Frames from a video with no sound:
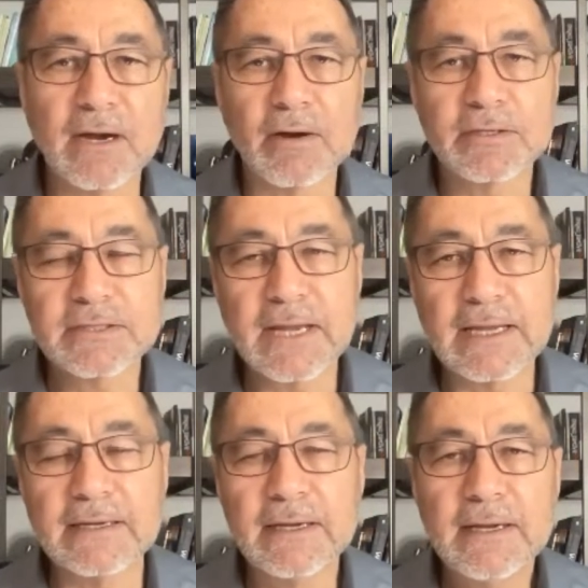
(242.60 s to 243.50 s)
in our
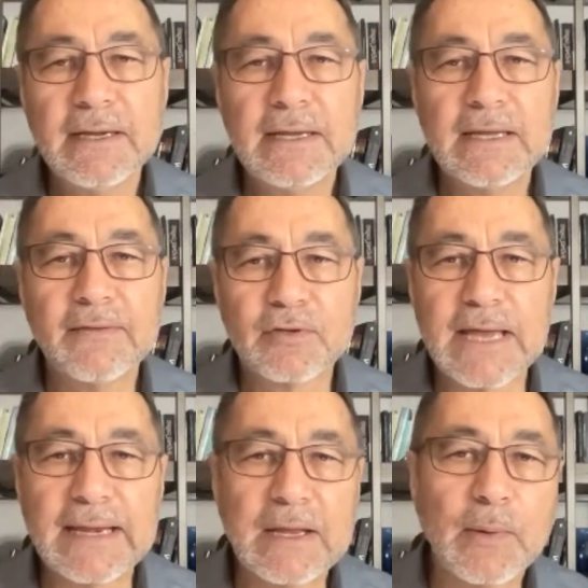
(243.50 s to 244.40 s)
state, if
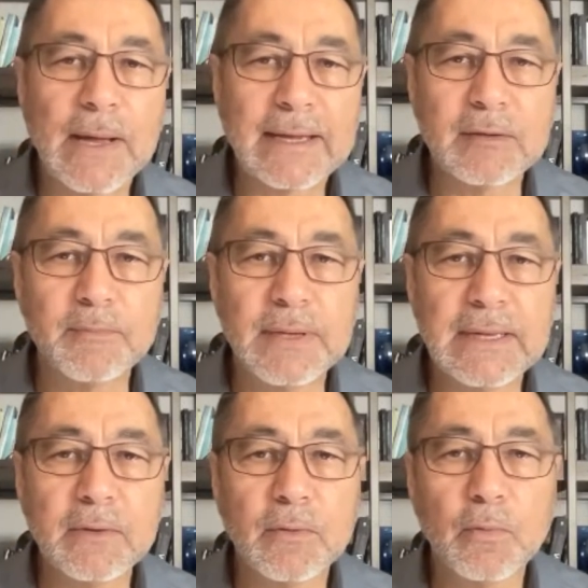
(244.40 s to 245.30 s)
there's any way I could
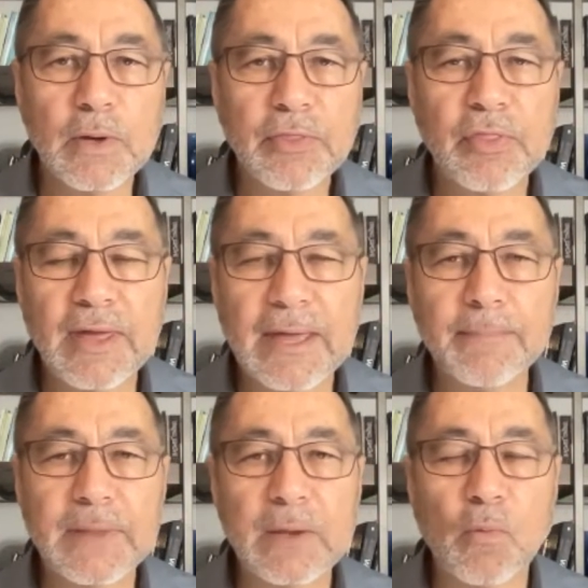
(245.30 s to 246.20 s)
be with
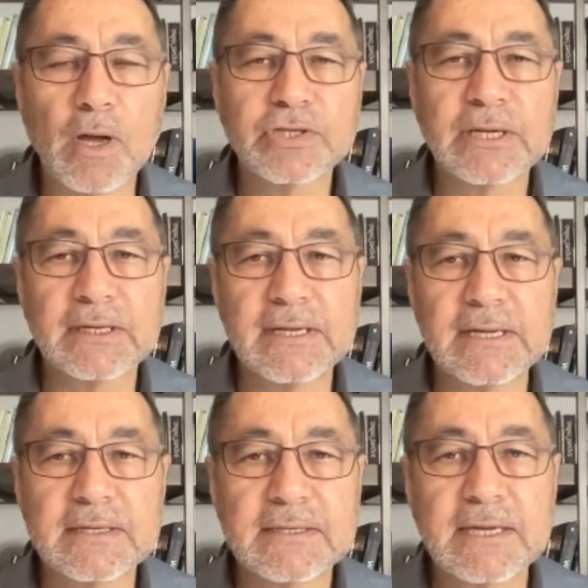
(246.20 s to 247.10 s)
them in Washington,
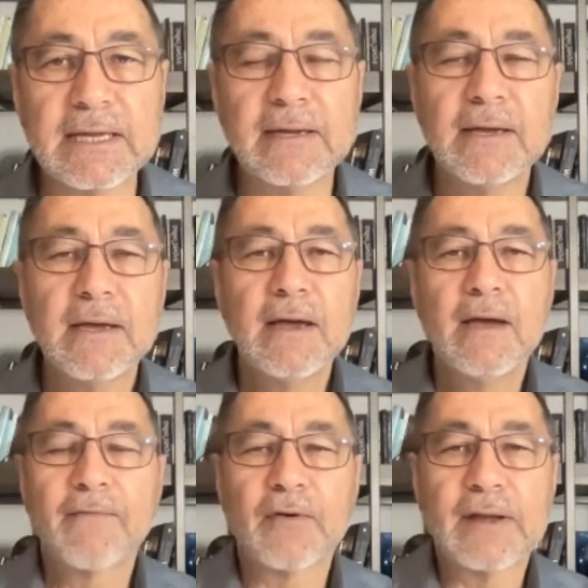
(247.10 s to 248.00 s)
D.C.
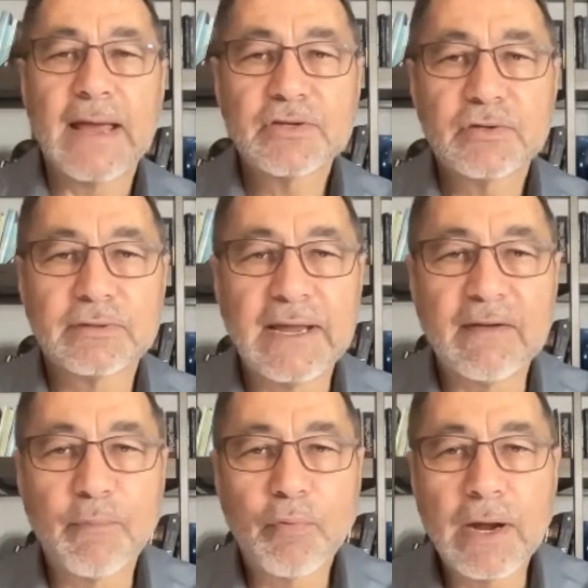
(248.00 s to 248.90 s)
for National Day
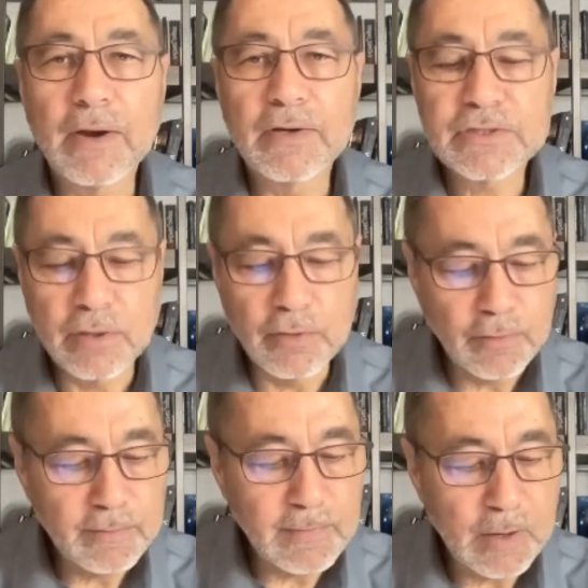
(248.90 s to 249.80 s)
of Prayer.
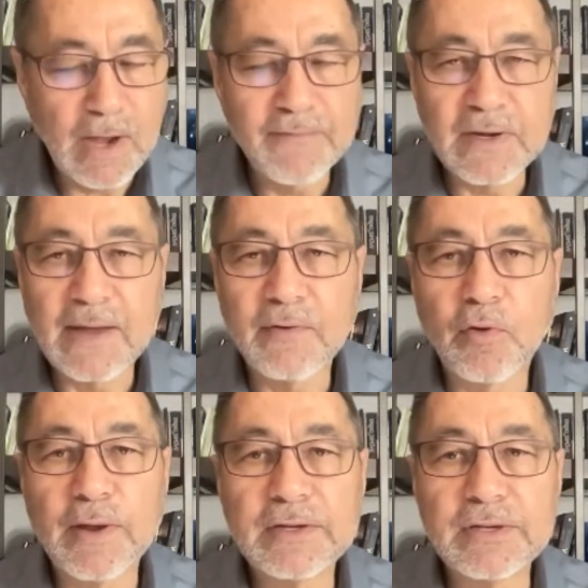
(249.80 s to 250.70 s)
So my wife and I have
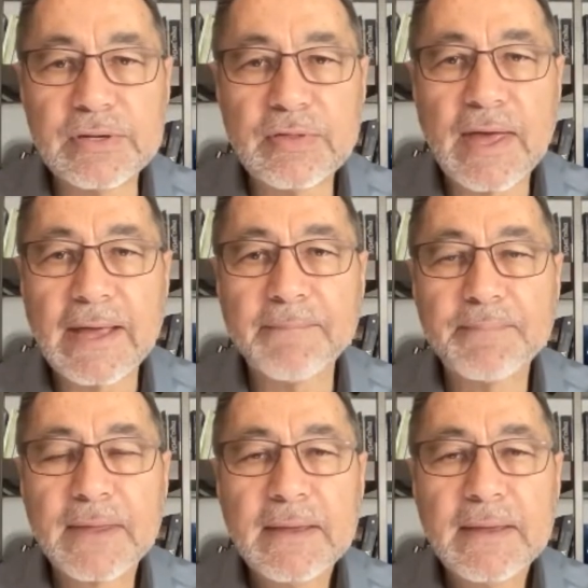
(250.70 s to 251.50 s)
agreed to do that.